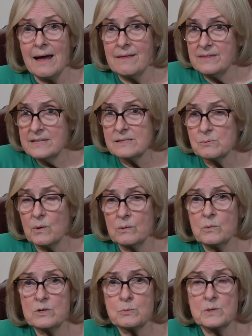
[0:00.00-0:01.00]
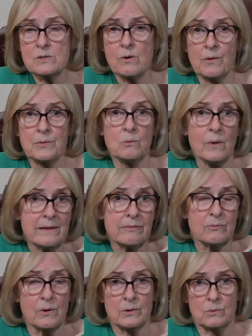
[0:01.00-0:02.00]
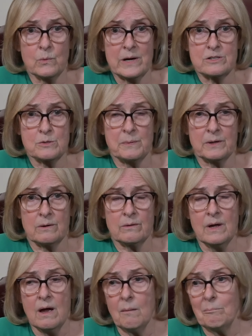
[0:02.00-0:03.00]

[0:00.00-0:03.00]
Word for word: and this one, which was called the white-throated wedgebill.